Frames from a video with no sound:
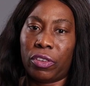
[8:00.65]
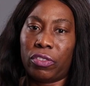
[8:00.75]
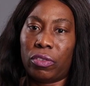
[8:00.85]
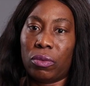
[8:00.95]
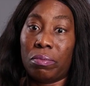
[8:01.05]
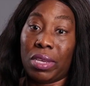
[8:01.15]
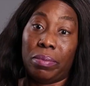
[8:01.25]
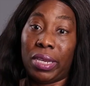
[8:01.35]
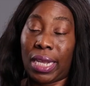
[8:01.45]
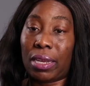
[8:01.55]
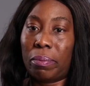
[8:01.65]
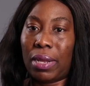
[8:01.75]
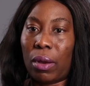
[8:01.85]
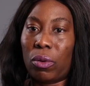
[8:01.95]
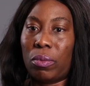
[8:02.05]
just to me being like a
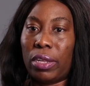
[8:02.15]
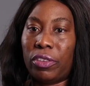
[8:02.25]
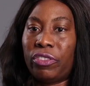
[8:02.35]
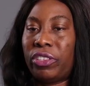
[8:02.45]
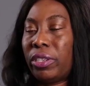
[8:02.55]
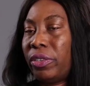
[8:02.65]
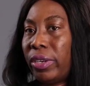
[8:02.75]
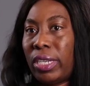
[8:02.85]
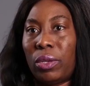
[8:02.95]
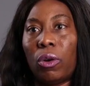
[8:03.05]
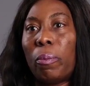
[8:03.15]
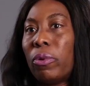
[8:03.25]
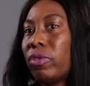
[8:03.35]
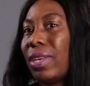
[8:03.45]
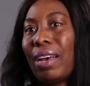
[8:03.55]
Black woman. Just generally, they were
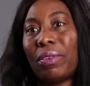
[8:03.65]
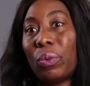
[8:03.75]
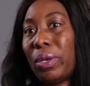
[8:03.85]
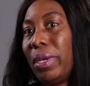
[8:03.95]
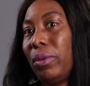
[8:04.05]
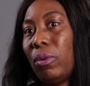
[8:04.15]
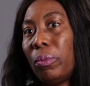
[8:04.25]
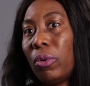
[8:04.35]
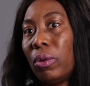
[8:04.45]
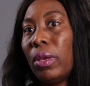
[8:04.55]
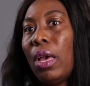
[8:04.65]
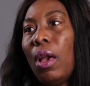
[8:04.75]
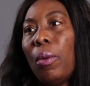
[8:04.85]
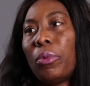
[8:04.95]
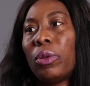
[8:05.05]
opposed to having women on board,
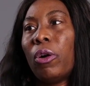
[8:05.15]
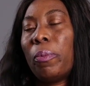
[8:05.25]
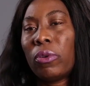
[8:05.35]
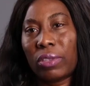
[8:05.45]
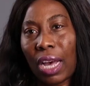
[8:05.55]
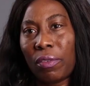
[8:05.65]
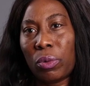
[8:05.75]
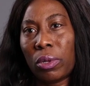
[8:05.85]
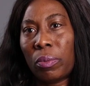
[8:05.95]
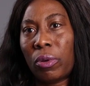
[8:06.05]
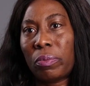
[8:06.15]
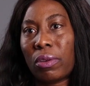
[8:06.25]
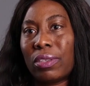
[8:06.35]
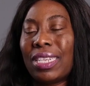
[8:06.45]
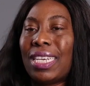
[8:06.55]
but they were opposed to having women on board
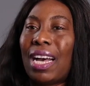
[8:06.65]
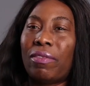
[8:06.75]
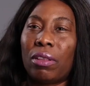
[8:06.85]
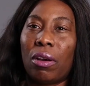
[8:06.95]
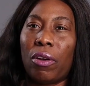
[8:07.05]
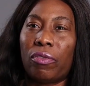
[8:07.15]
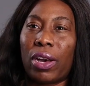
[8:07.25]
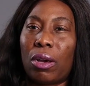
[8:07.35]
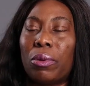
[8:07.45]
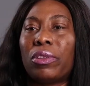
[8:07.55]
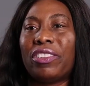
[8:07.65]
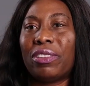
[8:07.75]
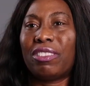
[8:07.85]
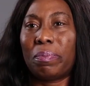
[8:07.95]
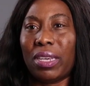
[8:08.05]
because they didn't have a lot of
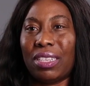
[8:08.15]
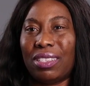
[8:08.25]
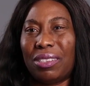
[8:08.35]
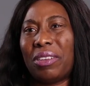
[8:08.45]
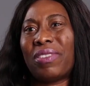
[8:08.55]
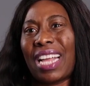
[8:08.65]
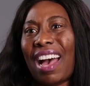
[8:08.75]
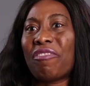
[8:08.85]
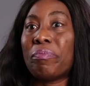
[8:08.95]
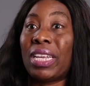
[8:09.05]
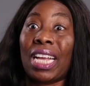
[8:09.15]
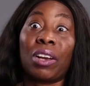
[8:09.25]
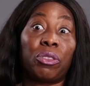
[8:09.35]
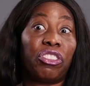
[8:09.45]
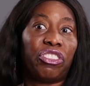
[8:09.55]
accommodation space. So they rather have men
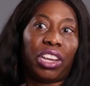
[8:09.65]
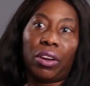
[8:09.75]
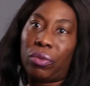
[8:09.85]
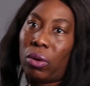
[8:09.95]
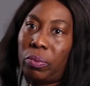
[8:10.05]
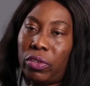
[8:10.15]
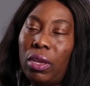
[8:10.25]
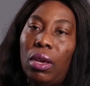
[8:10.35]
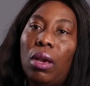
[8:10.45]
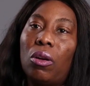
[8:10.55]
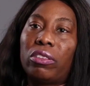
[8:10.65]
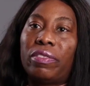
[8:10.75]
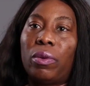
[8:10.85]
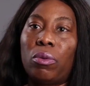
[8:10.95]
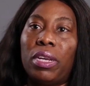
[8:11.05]
that could share rooms, because
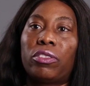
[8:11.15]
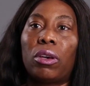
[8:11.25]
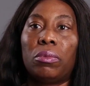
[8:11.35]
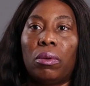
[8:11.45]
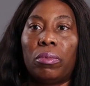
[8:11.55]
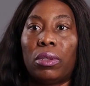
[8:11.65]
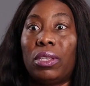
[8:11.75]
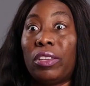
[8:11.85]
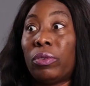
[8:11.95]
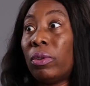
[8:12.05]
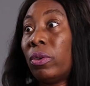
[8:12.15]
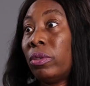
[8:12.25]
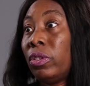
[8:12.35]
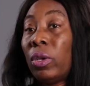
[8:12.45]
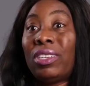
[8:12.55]
if a woman is coming on board, then
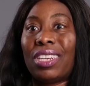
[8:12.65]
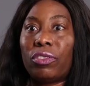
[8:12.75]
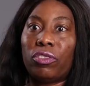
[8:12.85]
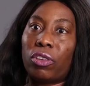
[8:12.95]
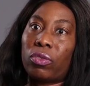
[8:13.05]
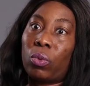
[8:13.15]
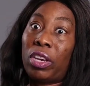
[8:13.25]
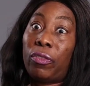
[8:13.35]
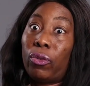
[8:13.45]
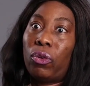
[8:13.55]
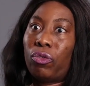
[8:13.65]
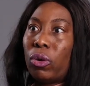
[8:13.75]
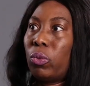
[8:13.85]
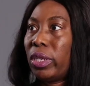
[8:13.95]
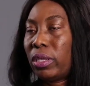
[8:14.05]
you're entitled to just a full
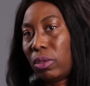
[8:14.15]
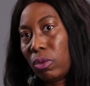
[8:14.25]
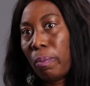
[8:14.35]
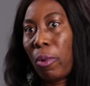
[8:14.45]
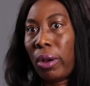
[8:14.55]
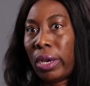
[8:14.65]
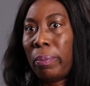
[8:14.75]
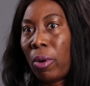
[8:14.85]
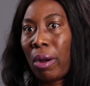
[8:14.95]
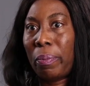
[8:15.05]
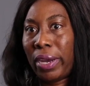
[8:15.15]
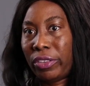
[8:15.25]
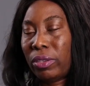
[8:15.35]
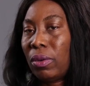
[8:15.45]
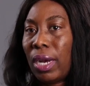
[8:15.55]
room with a bunk bed,
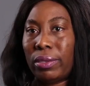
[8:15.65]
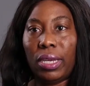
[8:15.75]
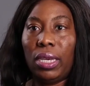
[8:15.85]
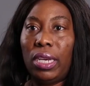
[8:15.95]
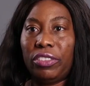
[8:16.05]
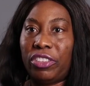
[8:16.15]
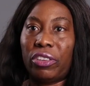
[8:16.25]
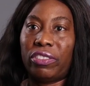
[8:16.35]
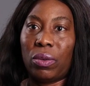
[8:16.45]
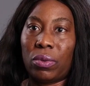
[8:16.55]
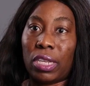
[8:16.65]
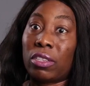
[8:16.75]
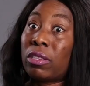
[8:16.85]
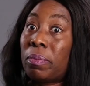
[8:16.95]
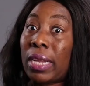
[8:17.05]
and they just didn't want that.
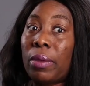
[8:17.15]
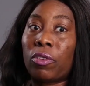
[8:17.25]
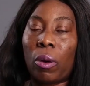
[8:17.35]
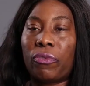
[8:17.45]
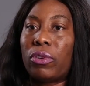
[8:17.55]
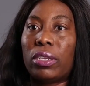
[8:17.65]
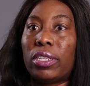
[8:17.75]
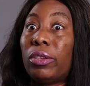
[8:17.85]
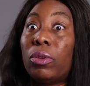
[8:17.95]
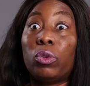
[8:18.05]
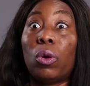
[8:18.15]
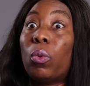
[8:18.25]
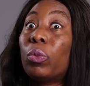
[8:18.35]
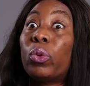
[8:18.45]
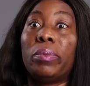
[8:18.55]
So sometimes upfront they say, no, we don't
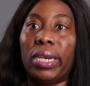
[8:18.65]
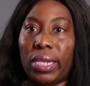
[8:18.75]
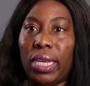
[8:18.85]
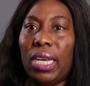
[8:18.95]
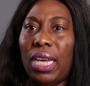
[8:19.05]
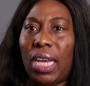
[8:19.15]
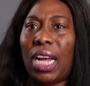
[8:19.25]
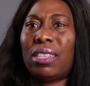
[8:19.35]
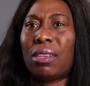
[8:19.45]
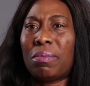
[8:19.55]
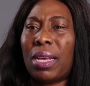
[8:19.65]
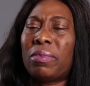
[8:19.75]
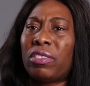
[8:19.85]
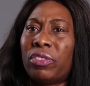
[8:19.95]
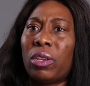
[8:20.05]
want women, and
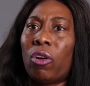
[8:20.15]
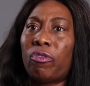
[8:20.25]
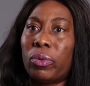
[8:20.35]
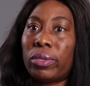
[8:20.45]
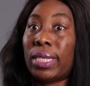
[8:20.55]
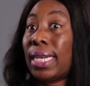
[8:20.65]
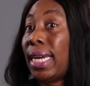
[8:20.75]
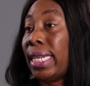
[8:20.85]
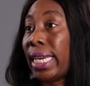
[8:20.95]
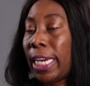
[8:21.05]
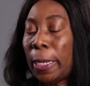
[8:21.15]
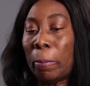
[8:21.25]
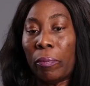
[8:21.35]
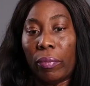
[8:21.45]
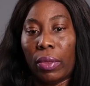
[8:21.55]
sometimes it's really off-putting. And
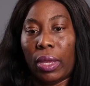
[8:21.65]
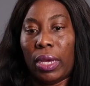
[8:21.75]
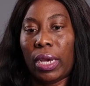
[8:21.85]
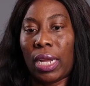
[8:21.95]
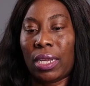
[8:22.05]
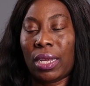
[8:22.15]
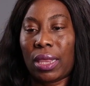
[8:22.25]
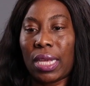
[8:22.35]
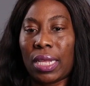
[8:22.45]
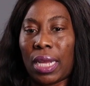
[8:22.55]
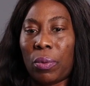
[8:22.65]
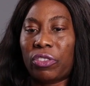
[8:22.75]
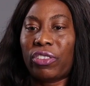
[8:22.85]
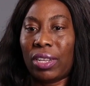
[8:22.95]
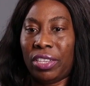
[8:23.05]
again, another thing that
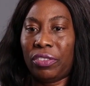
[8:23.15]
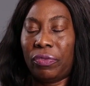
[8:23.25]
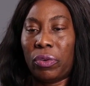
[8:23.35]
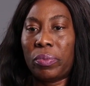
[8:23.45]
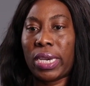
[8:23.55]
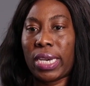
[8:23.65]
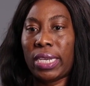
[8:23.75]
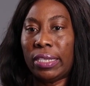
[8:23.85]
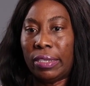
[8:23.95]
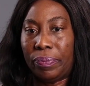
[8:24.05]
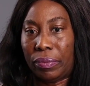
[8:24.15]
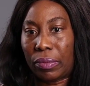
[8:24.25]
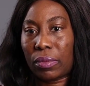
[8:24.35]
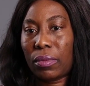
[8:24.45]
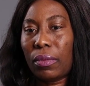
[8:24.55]
was challenging for me is,
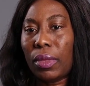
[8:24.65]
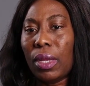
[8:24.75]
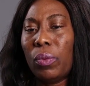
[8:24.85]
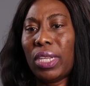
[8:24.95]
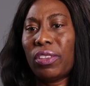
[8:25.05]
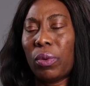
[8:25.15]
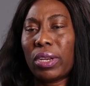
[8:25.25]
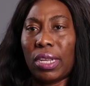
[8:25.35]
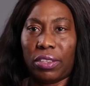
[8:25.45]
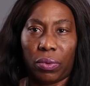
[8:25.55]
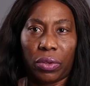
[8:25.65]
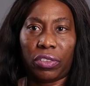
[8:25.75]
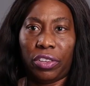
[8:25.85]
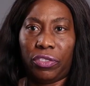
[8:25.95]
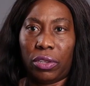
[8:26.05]
when I was working as a well
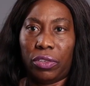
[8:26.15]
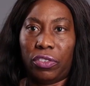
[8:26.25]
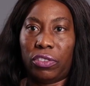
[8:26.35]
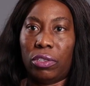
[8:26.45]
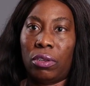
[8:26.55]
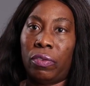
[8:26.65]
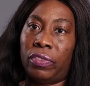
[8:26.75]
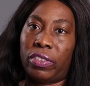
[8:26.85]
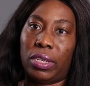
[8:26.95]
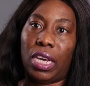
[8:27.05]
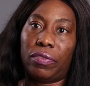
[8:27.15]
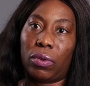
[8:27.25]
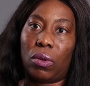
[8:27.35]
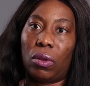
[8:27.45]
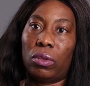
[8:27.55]
site geologist, obviously you have
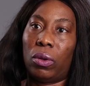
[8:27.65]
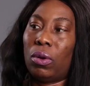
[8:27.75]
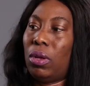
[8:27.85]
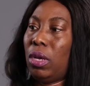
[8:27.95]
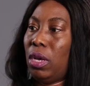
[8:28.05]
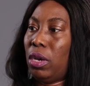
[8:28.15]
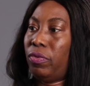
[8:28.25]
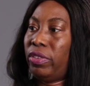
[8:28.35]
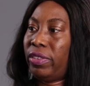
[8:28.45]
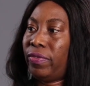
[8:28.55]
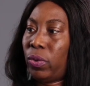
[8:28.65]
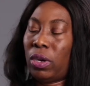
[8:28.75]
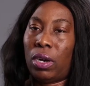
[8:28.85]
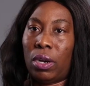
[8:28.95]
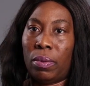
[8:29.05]
to call your
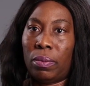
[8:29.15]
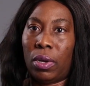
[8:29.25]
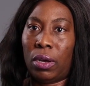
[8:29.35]
reservoir